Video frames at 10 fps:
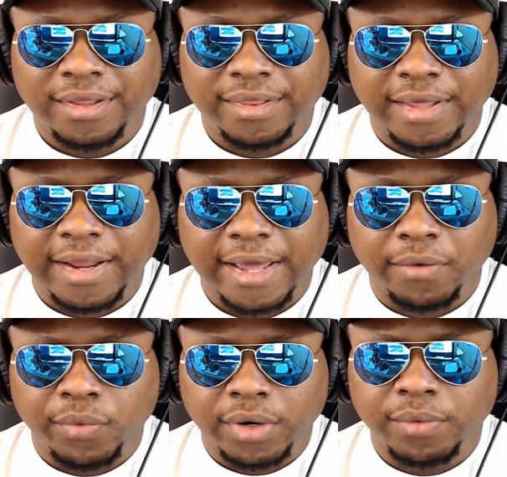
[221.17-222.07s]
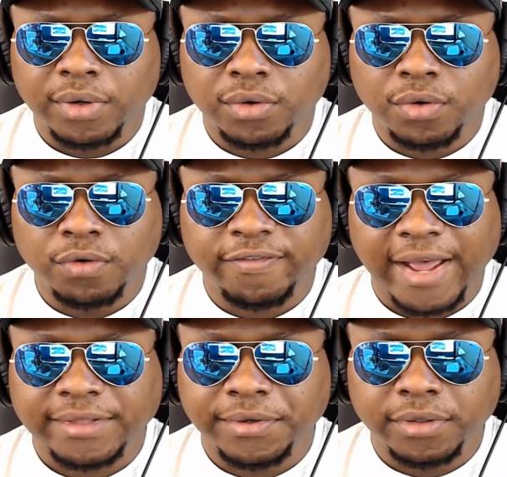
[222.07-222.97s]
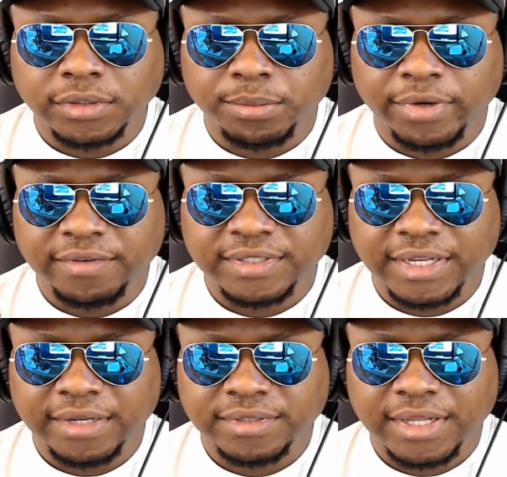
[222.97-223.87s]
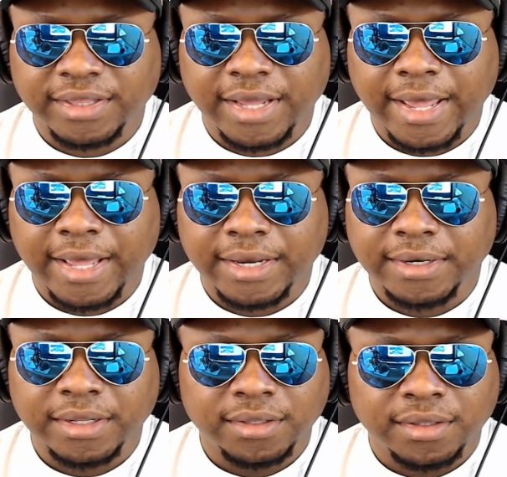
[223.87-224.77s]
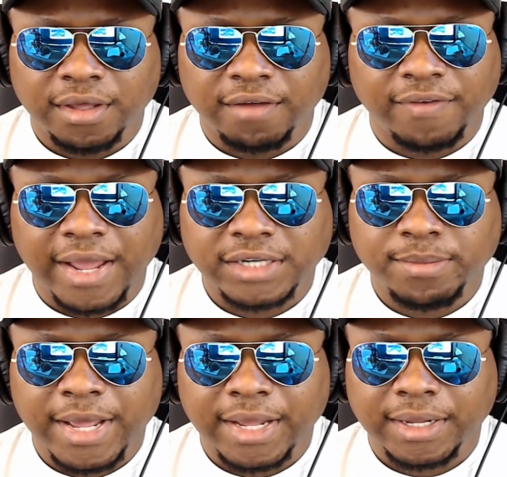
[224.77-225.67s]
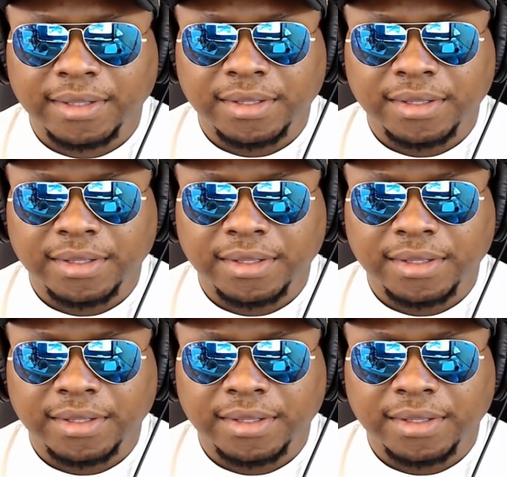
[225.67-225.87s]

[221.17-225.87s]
They had a real, real cool factor in those brief scenes that they had, a flashback.